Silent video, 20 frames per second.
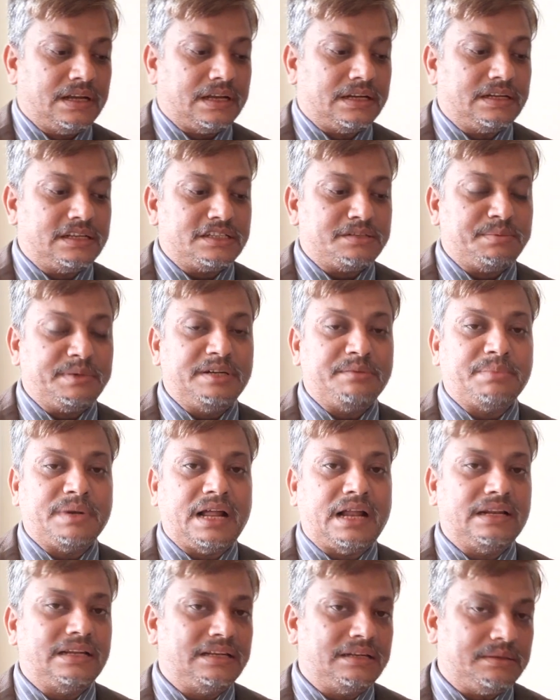in a sprint
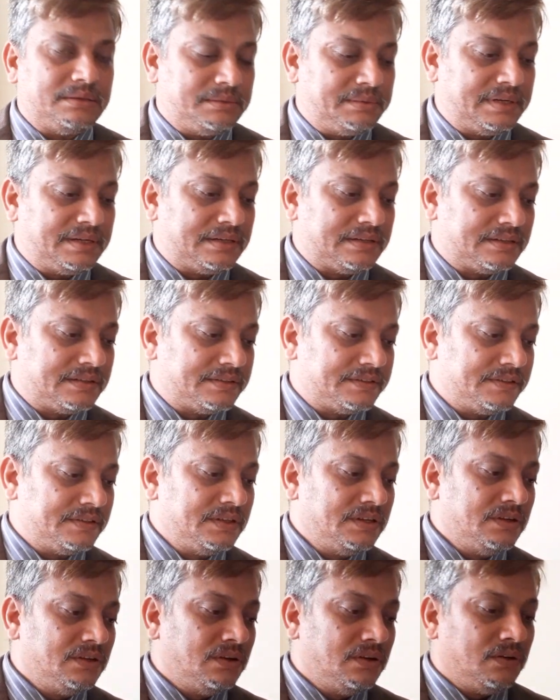planning event.
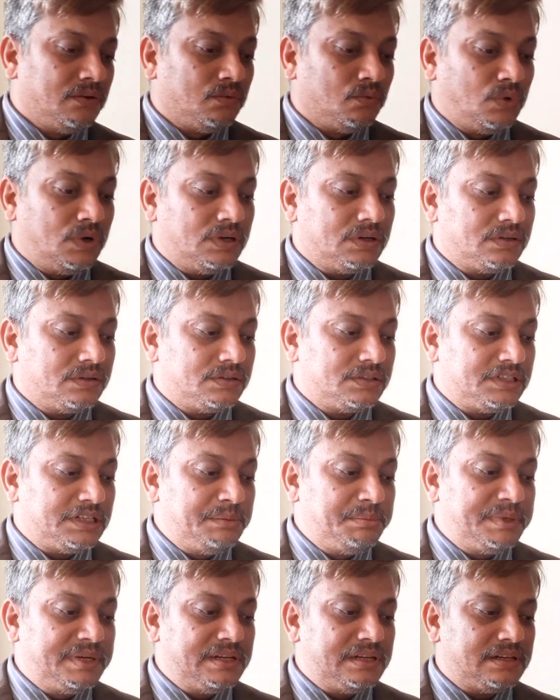What
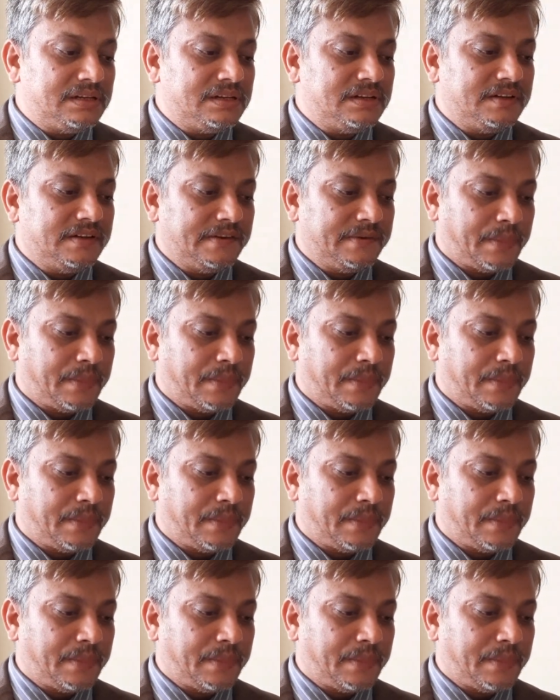typical